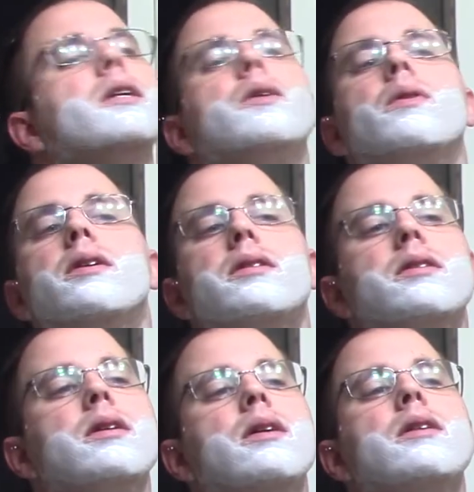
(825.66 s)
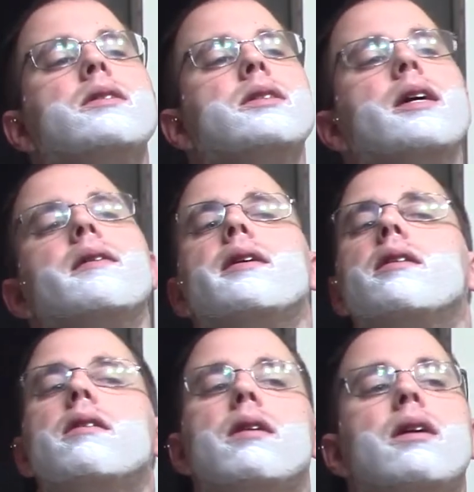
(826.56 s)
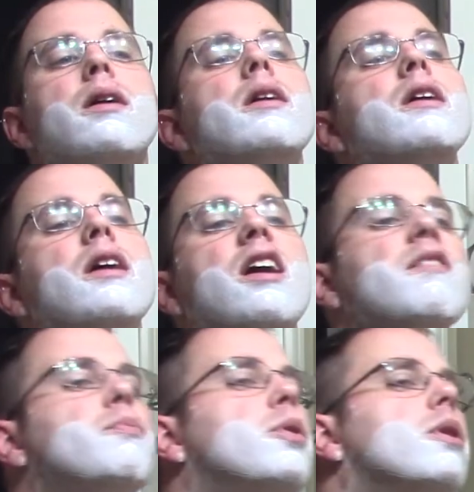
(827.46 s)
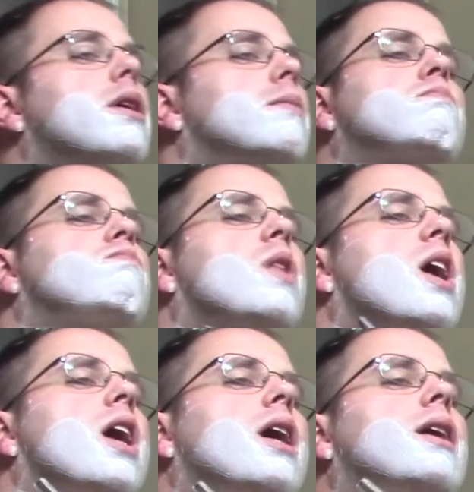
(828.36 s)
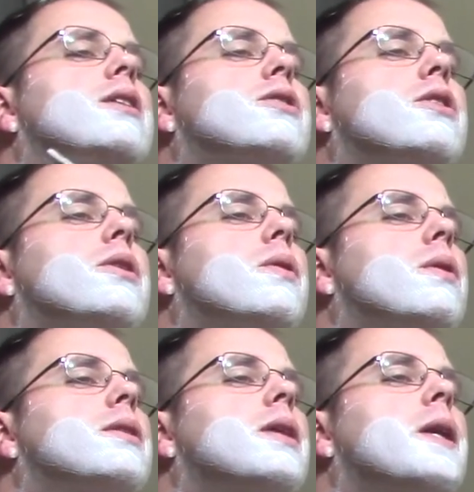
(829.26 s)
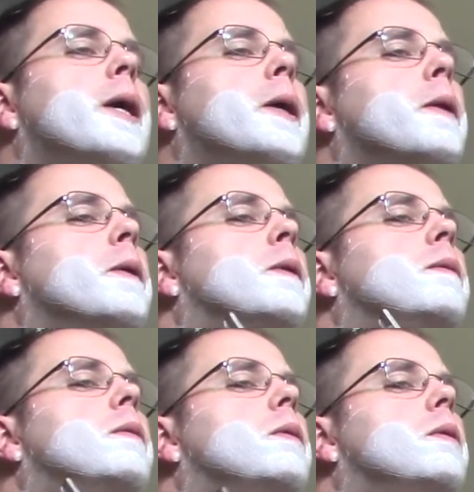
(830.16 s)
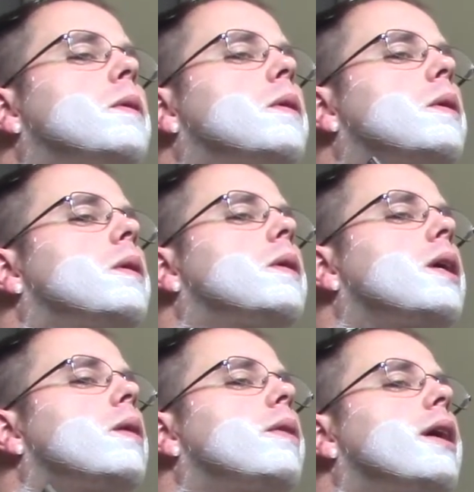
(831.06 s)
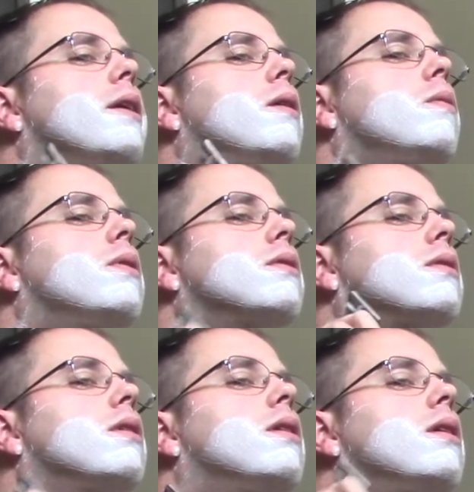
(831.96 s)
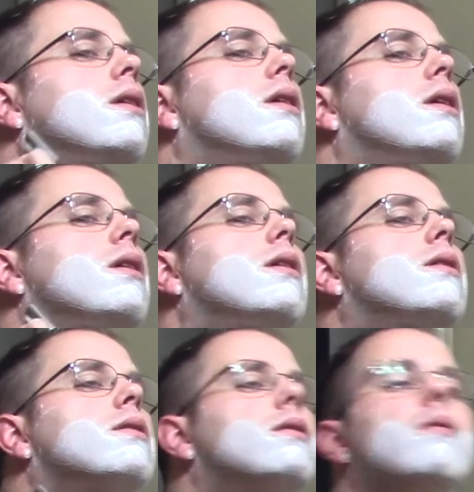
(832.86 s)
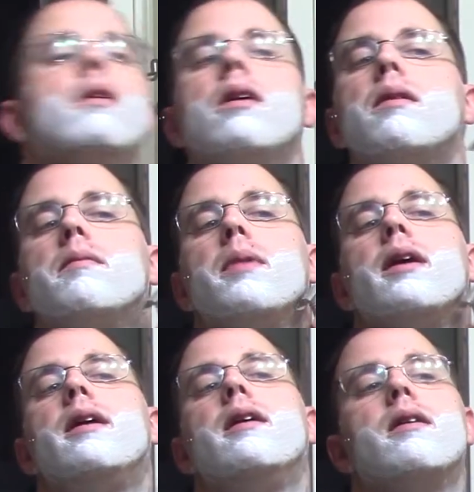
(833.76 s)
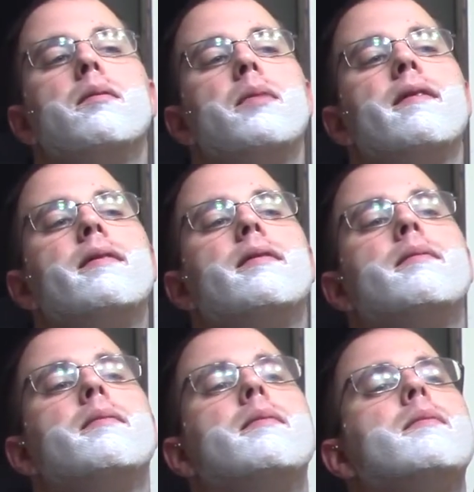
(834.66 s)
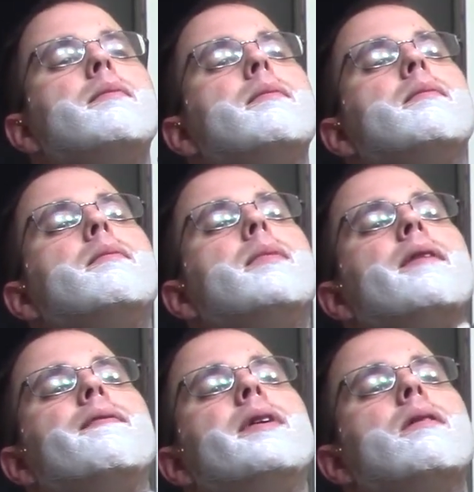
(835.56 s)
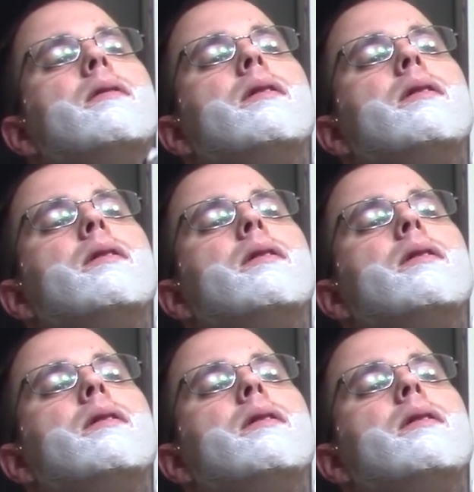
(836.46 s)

noise is scary or off-putting. Nah, it's a good noise. I like it. That way I know what's, what's going on by hearing and by, by feel.